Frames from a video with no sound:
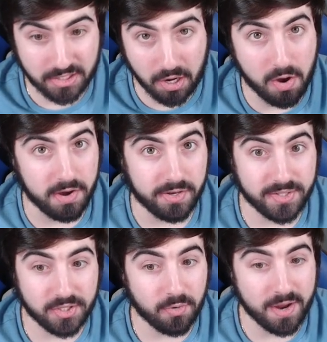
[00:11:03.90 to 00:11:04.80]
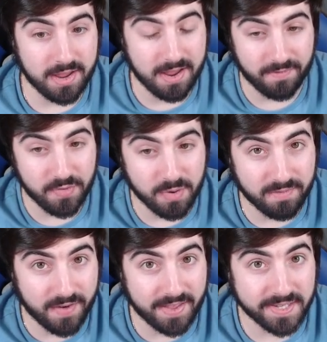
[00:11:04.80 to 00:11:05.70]
gone. So if you
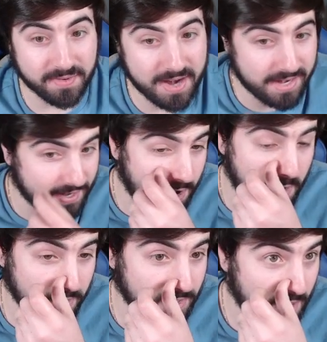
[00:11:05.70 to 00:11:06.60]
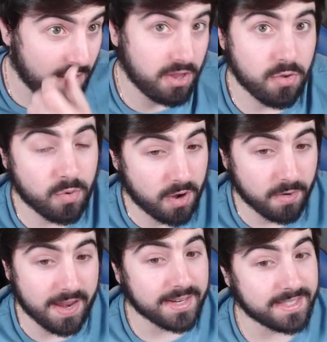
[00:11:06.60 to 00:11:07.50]
can find this for $19, you
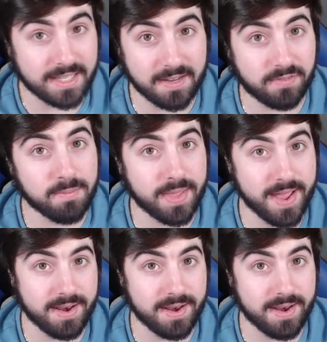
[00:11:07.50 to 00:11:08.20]
could instantly flip that.